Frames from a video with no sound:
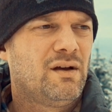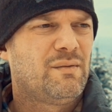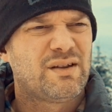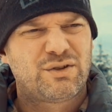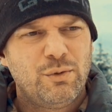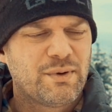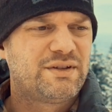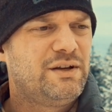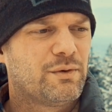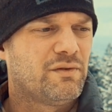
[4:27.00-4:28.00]
I'm not super
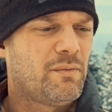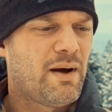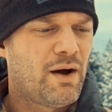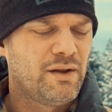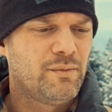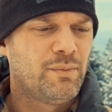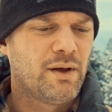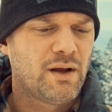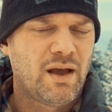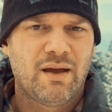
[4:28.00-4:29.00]
secretive about it,
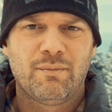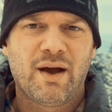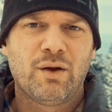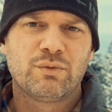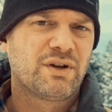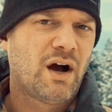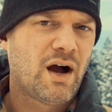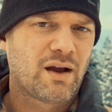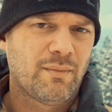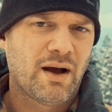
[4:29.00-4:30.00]
but I am. I don't
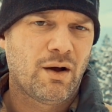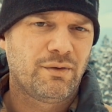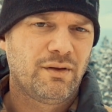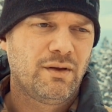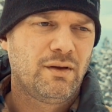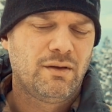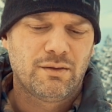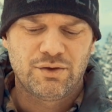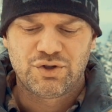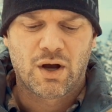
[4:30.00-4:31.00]
talk about
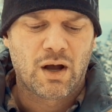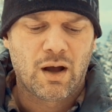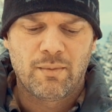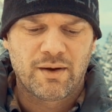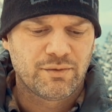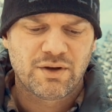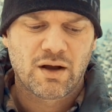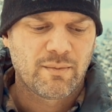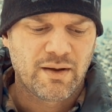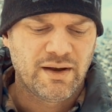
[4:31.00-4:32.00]
the job. I don't
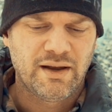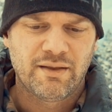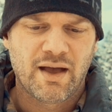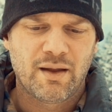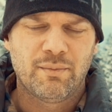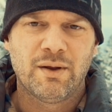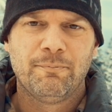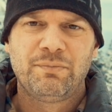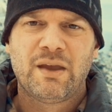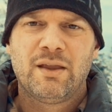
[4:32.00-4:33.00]
talk about any of that. But
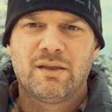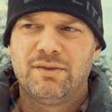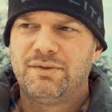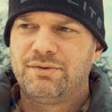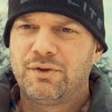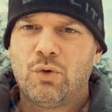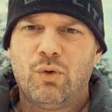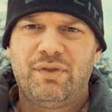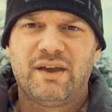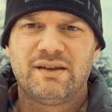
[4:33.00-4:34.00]
the, the
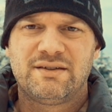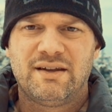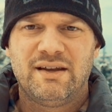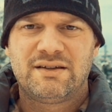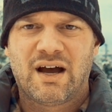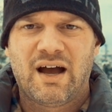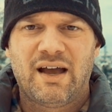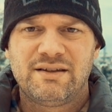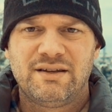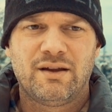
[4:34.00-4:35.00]
cool thing is that it
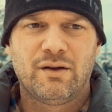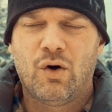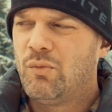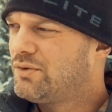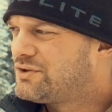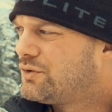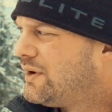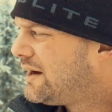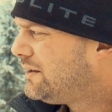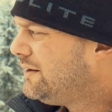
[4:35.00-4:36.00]
ties in almost
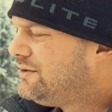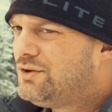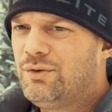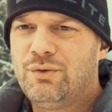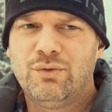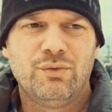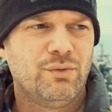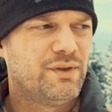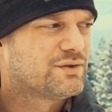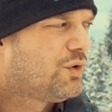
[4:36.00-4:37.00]
directly
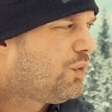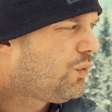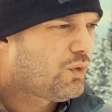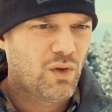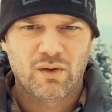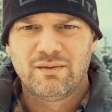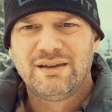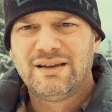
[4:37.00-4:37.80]
to this whole